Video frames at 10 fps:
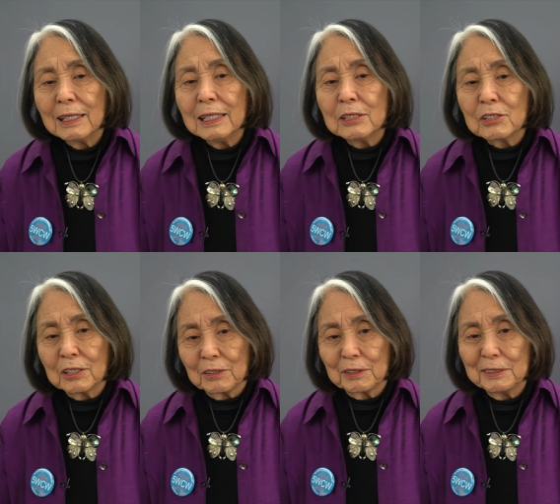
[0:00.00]
each
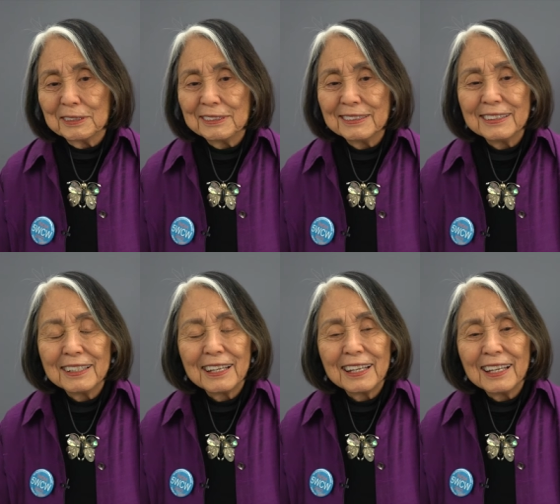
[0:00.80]
other
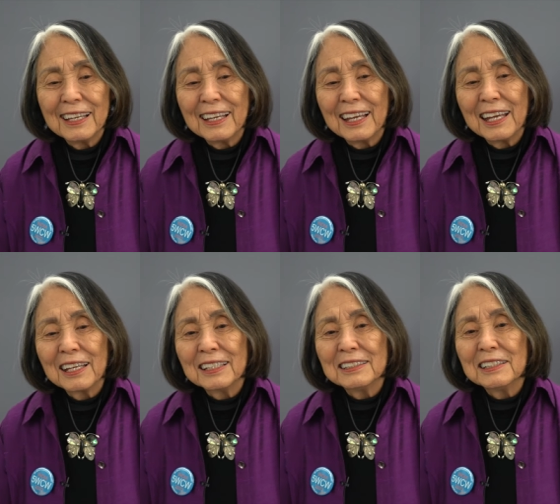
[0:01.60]

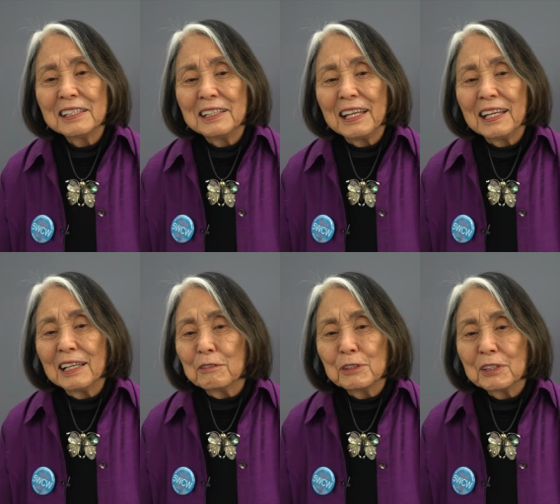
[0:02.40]
and
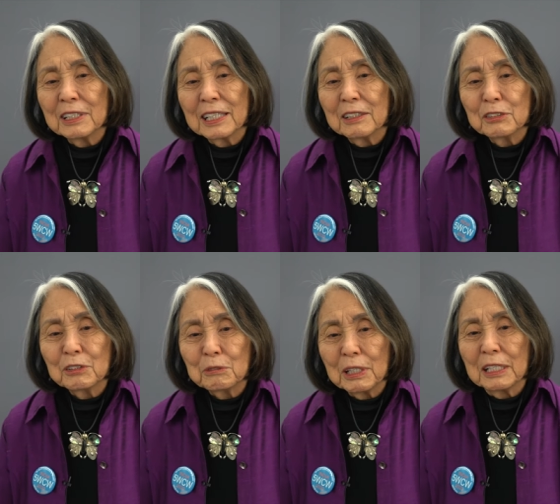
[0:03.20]
everything else
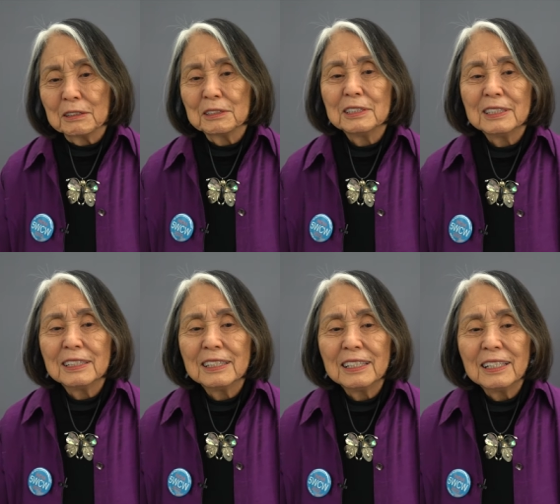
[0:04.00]
around,
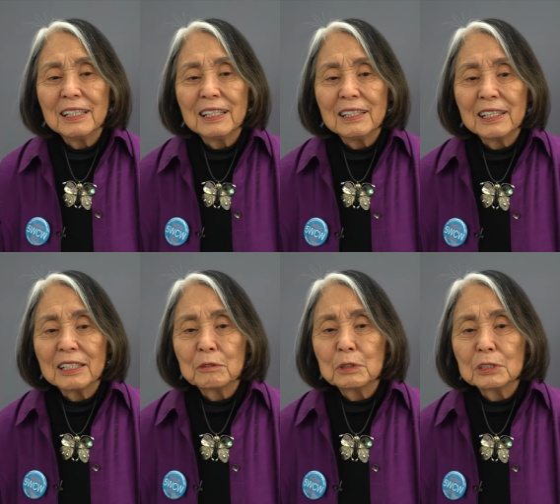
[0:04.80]
that
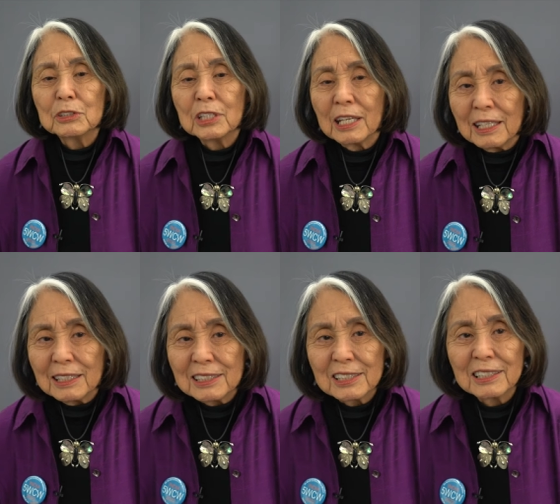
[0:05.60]
it will
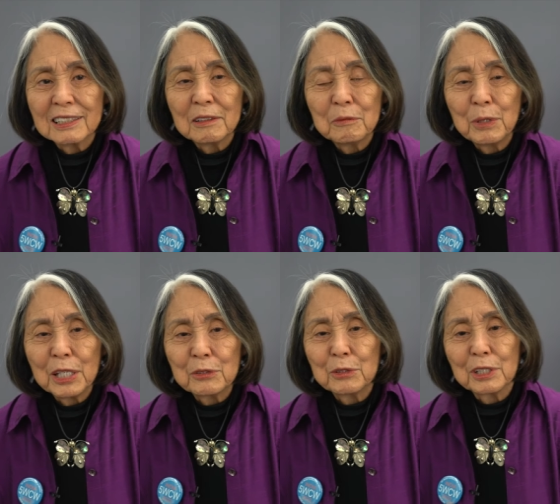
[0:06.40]
change
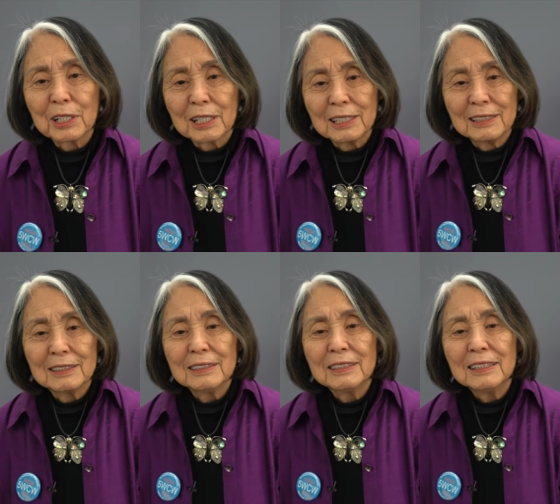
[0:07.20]
patriarchy
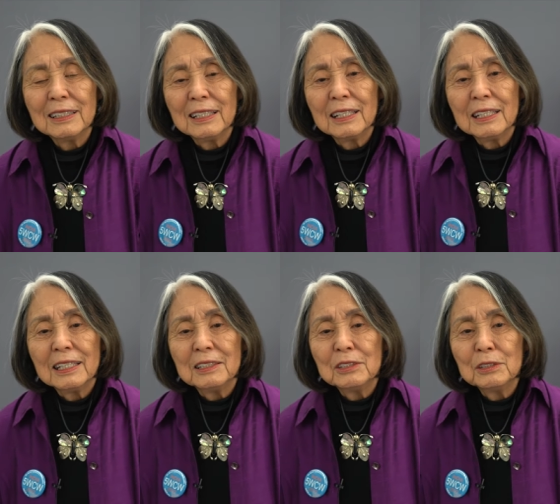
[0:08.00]

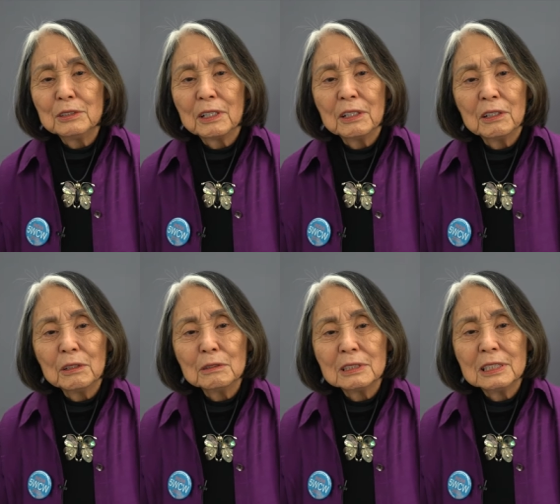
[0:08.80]
into a
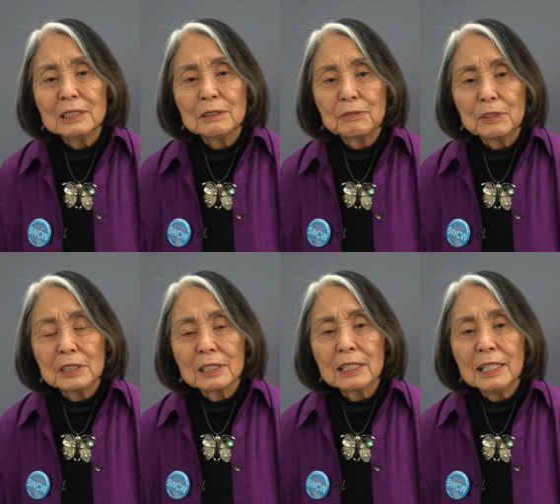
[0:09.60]
wholly
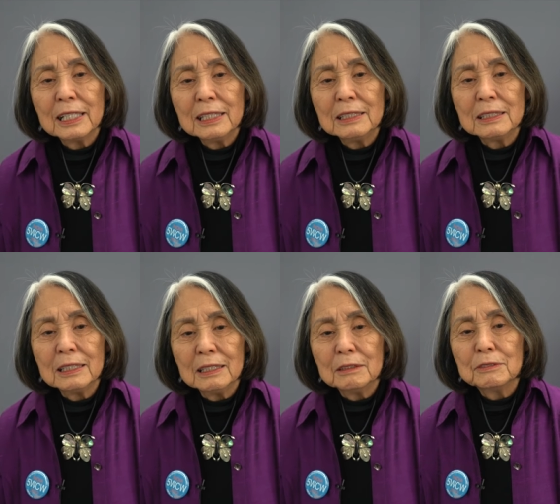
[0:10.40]
different kind
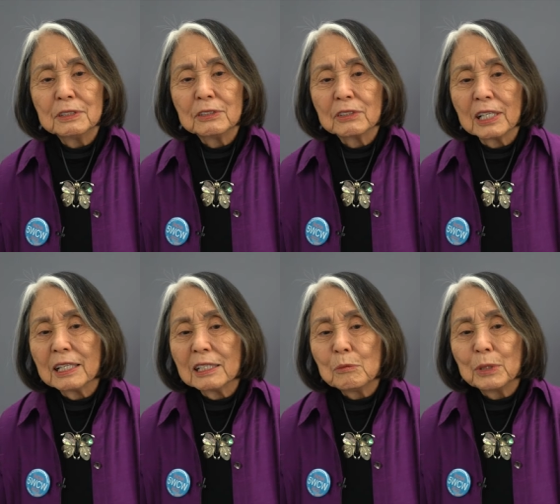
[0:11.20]
of
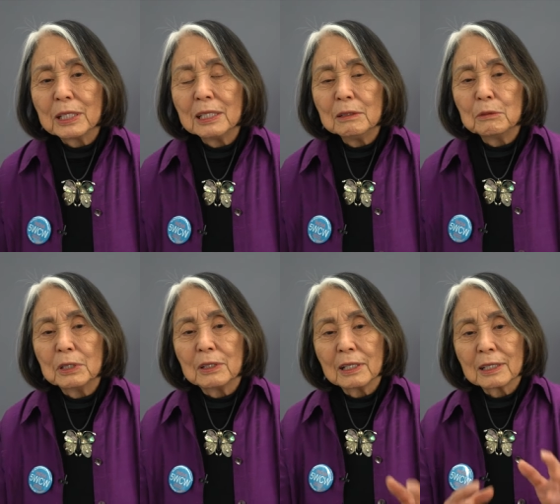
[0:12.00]
society, beginning with